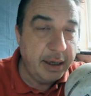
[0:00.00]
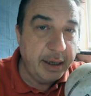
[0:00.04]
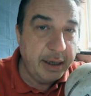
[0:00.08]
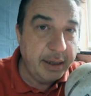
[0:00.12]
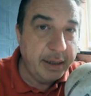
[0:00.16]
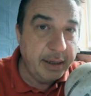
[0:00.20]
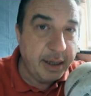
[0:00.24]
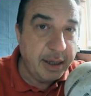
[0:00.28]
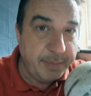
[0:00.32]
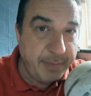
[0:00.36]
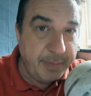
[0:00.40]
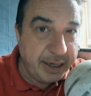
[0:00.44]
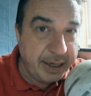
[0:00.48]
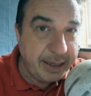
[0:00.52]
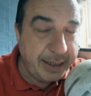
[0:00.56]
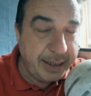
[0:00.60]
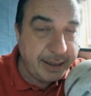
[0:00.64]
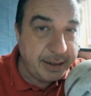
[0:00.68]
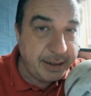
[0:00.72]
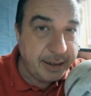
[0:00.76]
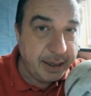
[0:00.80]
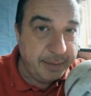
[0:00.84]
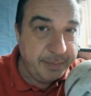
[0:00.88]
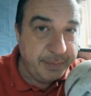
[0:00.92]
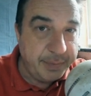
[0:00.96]
the Monkey
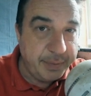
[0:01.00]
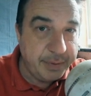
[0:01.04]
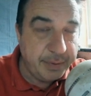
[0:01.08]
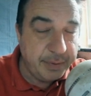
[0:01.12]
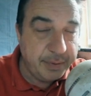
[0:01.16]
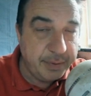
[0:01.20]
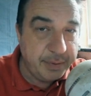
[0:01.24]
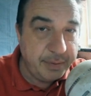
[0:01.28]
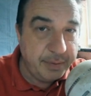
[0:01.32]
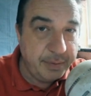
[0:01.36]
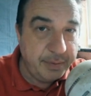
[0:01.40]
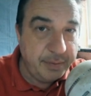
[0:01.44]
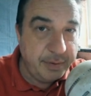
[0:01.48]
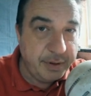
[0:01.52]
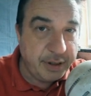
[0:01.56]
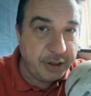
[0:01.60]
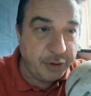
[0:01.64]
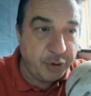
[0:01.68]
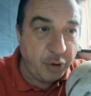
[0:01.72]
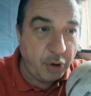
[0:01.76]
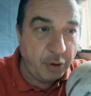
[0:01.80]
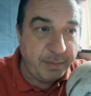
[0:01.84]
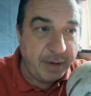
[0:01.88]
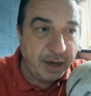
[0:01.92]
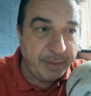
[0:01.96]
Tump, which I
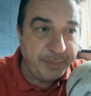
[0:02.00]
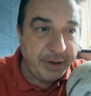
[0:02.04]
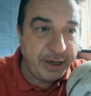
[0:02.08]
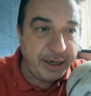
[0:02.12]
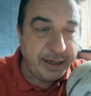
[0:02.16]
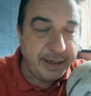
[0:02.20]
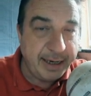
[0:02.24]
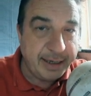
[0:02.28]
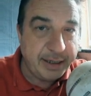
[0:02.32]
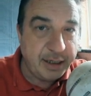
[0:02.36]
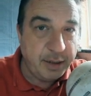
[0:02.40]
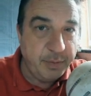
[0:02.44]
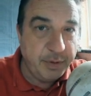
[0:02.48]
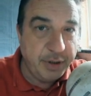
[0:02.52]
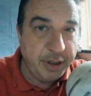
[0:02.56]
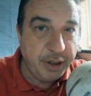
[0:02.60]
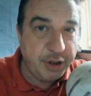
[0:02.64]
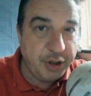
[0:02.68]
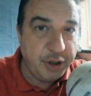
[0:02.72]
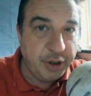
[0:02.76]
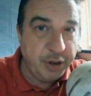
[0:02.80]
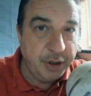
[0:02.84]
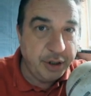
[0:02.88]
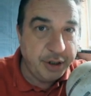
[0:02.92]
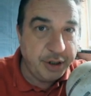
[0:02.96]
thought might be connected with the
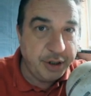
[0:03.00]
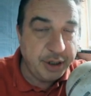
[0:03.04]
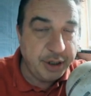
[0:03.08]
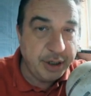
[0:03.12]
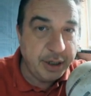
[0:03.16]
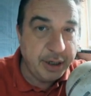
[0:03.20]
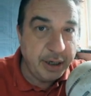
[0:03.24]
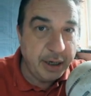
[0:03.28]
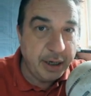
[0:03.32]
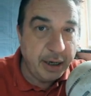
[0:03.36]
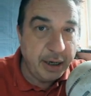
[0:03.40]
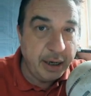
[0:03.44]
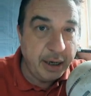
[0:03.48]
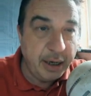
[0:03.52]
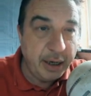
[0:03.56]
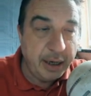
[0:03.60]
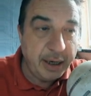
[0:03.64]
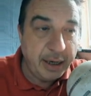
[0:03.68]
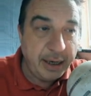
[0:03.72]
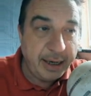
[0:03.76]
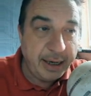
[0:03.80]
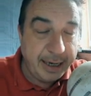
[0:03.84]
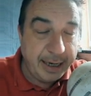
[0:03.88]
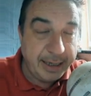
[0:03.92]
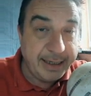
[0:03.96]
church,
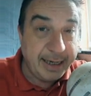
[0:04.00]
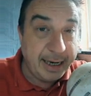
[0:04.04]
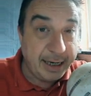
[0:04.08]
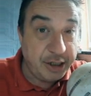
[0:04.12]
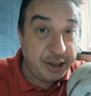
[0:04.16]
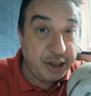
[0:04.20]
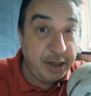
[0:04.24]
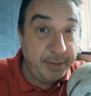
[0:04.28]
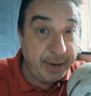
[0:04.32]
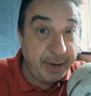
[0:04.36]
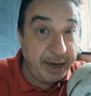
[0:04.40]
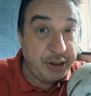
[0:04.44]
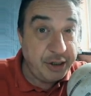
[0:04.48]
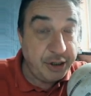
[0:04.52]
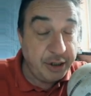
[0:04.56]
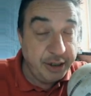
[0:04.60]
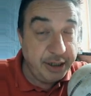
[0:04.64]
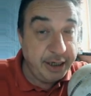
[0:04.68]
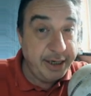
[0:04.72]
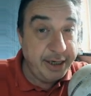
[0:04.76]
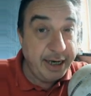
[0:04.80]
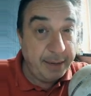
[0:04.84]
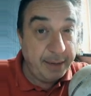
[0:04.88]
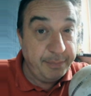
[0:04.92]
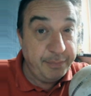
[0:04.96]
is actually mentioned
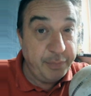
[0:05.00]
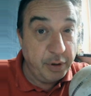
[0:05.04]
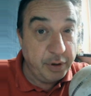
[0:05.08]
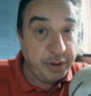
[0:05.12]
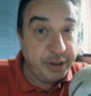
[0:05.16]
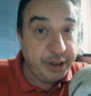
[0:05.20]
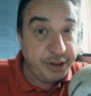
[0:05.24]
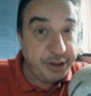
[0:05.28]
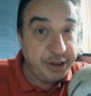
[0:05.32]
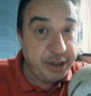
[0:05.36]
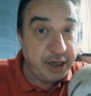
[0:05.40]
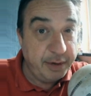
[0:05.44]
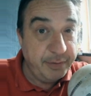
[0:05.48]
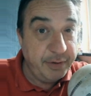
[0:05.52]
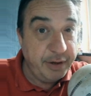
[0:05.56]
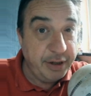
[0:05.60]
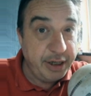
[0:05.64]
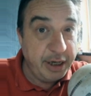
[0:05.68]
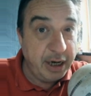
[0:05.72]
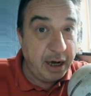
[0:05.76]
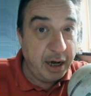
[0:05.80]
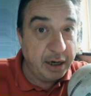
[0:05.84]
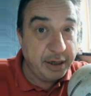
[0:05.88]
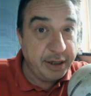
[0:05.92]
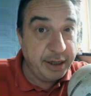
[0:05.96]
in that book, Discovery of the
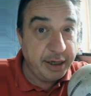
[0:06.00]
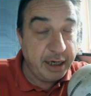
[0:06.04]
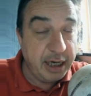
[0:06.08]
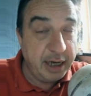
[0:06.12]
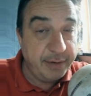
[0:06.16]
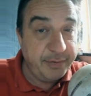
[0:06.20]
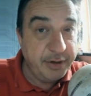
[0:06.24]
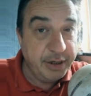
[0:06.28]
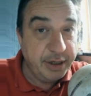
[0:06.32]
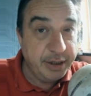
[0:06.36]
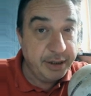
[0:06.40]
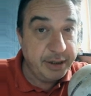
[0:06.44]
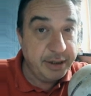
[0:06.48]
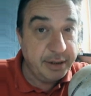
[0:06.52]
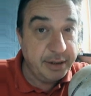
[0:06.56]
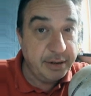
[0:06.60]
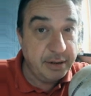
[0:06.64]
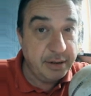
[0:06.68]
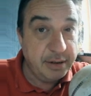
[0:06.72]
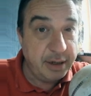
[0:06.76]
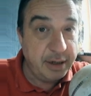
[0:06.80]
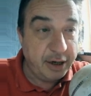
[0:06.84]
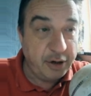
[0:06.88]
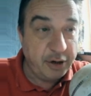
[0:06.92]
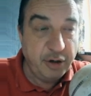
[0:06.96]
Ark of the Covenant.
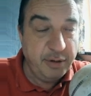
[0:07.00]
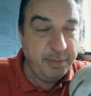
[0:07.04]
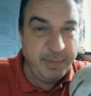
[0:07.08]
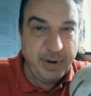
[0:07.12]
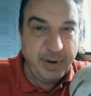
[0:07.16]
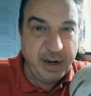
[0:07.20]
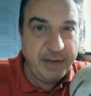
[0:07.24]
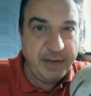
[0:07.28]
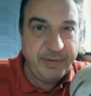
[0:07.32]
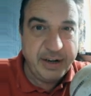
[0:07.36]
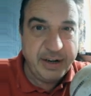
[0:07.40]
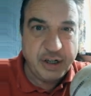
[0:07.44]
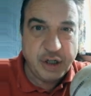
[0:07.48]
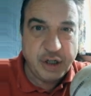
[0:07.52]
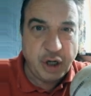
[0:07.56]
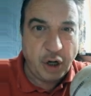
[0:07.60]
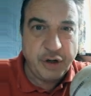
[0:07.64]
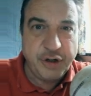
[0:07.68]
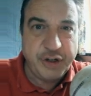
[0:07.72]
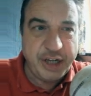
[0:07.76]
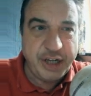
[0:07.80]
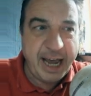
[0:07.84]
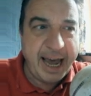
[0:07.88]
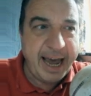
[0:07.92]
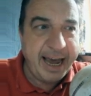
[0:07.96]
I couldn't believe it.
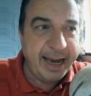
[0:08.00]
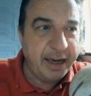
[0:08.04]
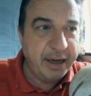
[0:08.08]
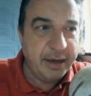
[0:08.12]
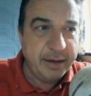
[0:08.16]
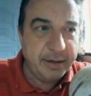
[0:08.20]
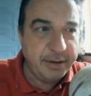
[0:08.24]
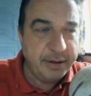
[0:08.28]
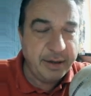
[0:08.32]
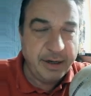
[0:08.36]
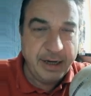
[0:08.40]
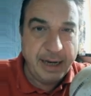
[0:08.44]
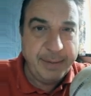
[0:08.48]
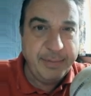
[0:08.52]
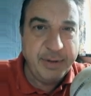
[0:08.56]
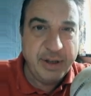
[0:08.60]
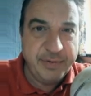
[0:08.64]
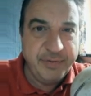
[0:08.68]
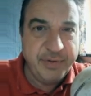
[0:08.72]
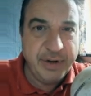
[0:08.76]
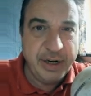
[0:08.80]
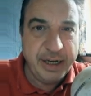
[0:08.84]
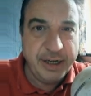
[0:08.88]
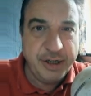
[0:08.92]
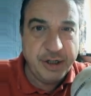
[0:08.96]
Tonteg, the name of the
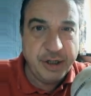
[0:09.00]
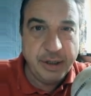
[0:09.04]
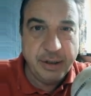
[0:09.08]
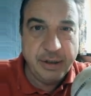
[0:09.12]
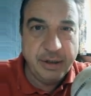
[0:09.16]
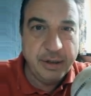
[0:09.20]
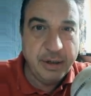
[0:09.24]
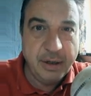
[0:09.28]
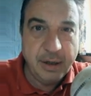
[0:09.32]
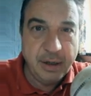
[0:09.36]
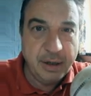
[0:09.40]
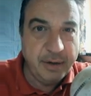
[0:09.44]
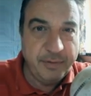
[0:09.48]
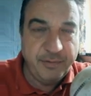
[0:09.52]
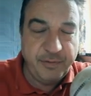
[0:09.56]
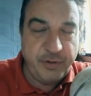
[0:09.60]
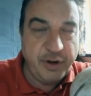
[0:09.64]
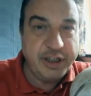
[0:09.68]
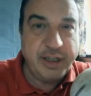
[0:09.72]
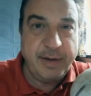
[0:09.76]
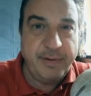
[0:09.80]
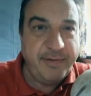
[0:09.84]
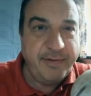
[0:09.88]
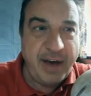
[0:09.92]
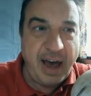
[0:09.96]
village.
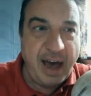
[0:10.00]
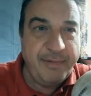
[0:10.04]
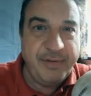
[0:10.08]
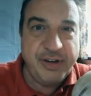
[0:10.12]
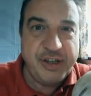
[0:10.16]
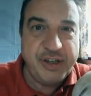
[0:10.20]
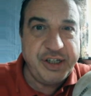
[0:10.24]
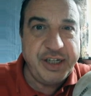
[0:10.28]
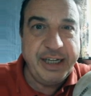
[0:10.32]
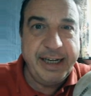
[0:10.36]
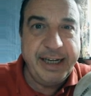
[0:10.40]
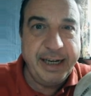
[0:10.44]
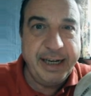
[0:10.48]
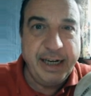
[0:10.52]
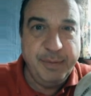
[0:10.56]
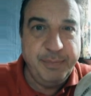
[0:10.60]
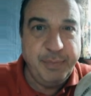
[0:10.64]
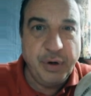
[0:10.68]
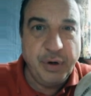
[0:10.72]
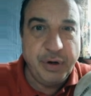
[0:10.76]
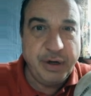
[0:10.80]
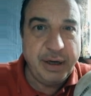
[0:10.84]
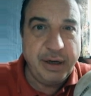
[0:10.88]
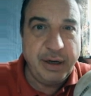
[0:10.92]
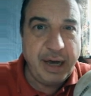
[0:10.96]
First I've ever seen it in a
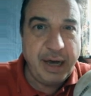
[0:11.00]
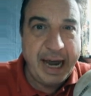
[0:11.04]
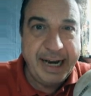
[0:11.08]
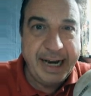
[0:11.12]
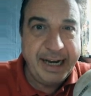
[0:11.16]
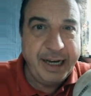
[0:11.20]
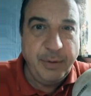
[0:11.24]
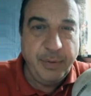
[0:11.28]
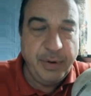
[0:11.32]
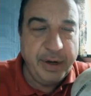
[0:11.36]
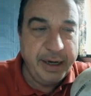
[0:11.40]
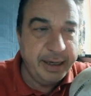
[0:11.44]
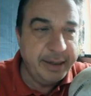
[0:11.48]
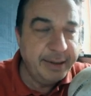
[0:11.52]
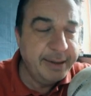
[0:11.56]
book anywhere.